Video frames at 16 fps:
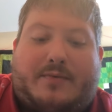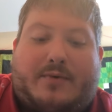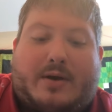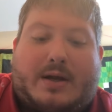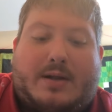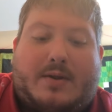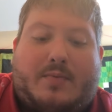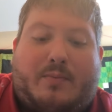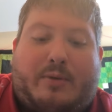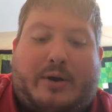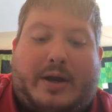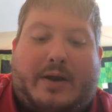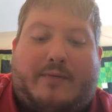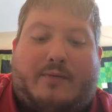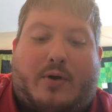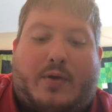for
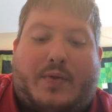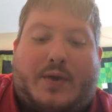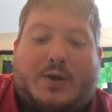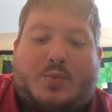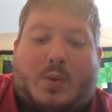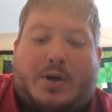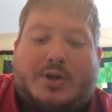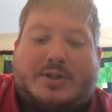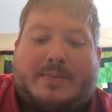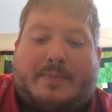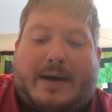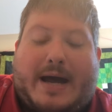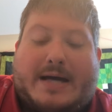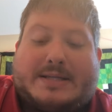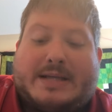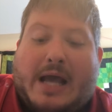bringing forth these wonders to
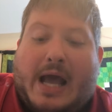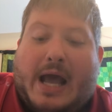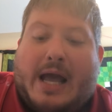pass,